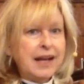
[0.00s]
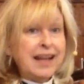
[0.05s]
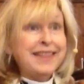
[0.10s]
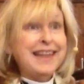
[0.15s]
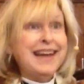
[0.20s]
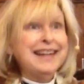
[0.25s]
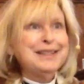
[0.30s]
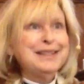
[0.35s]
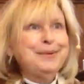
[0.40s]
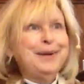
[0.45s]

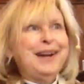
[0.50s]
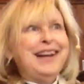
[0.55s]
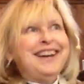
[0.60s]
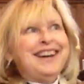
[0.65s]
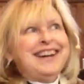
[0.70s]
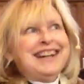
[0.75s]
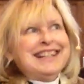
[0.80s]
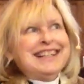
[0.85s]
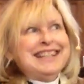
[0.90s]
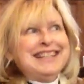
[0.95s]
That's what I
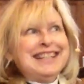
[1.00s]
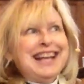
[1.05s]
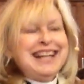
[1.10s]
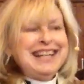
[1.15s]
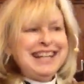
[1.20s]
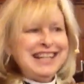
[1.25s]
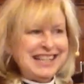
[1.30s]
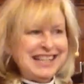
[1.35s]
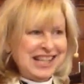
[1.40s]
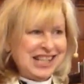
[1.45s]
got
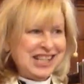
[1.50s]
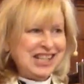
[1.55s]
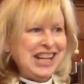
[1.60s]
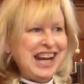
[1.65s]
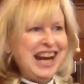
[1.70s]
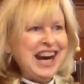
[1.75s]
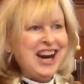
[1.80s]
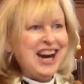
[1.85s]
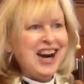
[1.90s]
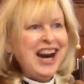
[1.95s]
excited to
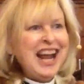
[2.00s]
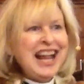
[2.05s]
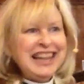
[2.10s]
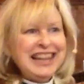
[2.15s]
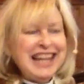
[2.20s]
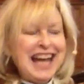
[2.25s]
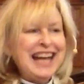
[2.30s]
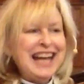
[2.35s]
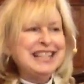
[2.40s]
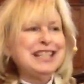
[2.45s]
share
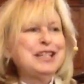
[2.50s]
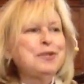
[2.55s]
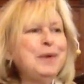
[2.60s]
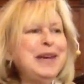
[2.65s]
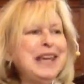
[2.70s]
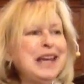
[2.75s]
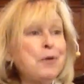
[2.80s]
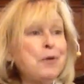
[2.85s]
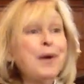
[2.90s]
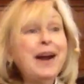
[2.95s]
last
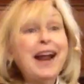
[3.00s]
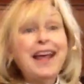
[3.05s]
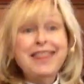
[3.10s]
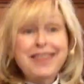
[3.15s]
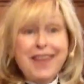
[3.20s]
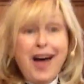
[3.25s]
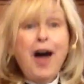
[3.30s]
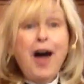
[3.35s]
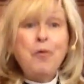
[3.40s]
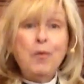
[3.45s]
week when
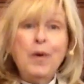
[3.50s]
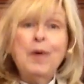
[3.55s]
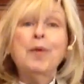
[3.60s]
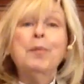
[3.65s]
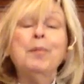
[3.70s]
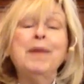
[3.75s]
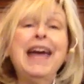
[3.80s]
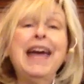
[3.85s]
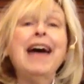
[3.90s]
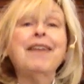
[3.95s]
I thought we
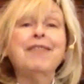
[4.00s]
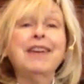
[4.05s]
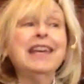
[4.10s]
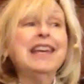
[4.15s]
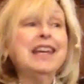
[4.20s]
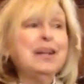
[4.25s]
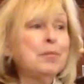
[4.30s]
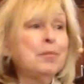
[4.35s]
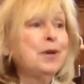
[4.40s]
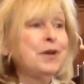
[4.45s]
would be
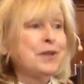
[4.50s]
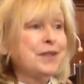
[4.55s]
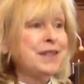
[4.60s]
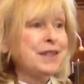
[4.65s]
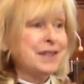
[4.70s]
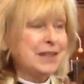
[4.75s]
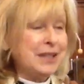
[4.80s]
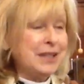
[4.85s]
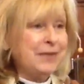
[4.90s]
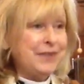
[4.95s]
having in
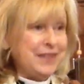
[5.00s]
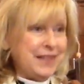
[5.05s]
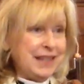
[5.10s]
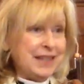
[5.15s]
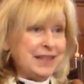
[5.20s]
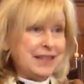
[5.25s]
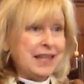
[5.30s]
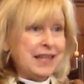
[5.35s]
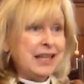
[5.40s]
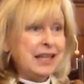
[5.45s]
person
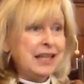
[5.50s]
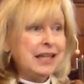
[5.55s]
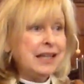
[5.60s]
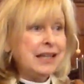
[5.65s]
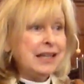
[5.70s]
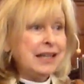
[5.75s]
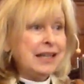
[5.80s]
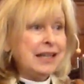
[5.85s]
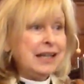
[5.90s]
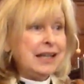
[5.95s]
services.
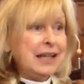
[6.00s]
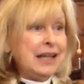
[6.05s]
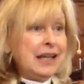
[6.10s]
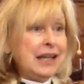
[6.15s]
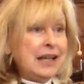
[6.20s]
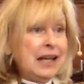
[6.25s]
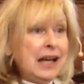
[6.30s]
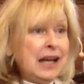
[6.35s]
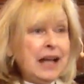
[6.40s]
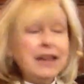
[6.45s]

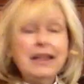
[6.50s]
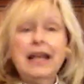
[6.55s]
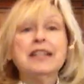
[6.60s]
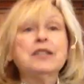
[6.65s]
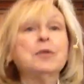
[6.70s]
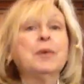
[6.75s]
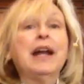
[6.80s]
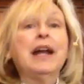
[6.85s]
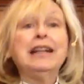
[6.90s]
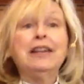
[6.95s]
And
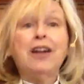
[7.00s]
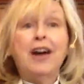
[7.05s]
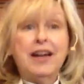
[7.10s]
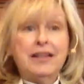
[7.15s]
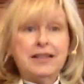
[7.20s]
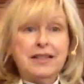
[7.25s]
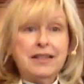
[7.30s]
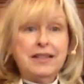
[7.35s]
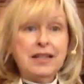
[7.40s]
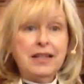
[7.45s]
that's what I
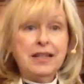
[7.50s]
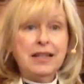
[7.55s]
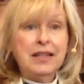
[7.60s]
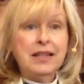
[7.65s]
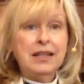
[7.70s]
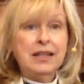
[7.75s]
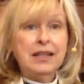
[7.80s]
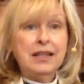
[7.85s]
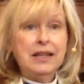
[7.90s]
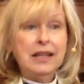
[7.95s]
lost
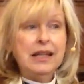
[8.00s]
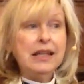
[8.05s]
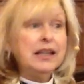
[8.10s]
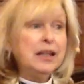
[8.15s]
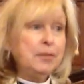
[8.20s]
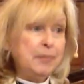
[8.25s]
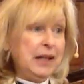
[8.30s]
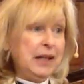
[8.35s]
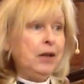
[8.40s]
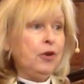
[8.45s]

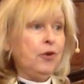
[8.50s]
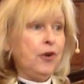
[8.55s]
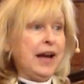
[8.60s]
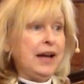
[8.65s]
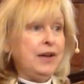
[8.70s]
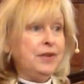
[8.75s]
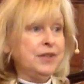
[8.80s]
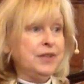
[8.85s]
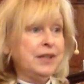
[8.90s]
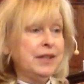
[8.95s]
in the middle
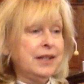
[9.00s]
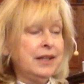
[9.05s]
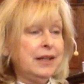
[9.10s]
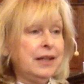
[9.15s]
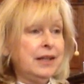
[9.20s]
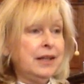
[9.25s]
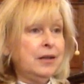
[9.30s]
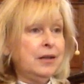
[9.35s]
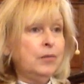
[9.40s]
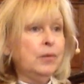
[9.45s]
ground
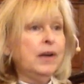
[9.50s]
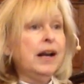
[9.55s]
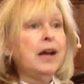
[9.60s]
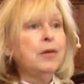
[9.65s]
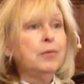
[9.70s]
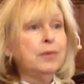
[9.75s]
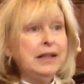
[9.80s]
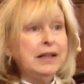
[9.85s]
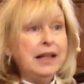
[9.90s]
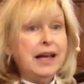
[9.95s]
when
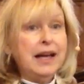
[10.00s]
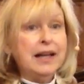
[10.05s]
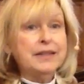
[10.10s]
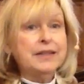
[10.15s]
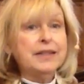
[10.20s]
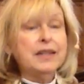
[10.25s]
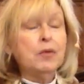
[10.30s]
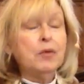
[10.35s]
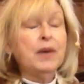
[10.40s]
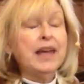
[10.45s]
I
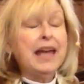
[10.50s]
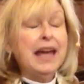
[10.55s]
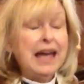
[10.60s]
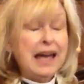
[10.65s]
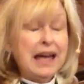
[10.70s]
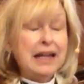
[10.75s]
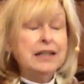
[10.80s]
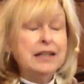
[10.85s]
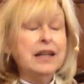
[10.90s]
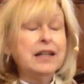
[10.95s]
realized that we
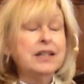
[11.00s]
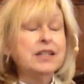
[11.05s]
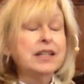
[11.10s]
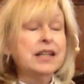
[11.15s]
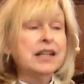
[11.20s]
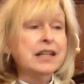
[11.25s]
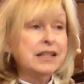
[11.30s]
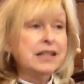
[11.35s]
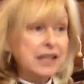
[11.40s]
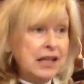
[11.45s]
had to
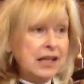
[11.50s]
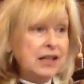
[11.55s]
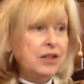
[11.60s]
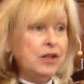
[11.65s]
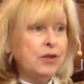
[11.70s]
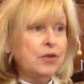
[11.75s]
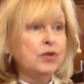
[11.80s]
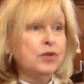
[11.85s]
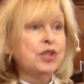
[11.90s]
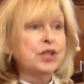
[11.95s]

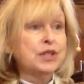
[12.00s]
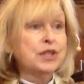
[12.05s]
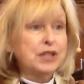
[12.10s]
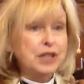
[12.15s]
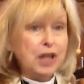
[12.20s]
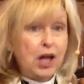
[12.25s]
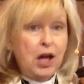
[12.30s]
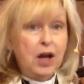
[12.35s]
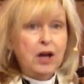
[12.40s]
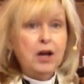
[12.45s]
continue to
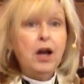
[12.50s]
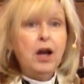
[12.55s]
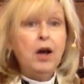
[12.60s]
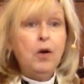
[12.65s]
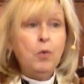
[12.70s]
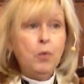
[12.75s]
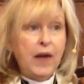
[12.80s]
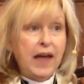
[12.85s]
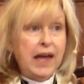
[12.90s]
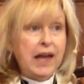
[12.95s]
slog
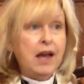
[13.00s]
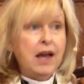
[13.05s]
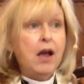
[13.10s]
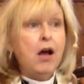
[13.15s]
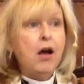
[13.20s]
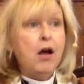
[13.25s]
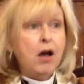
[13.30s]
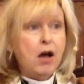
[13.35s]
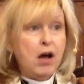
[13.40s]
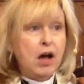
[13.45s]
away
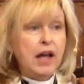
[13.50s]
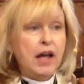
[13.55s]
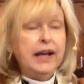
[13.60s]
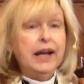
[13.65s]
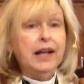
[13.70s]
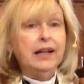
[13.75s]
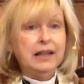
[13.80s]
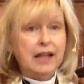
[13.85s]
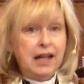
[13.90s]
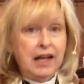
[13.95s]

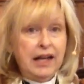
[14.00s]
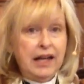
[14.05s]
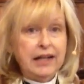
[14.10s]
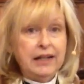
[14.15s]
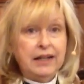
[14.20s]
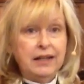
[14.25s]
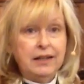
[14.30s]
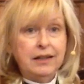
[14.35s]
online.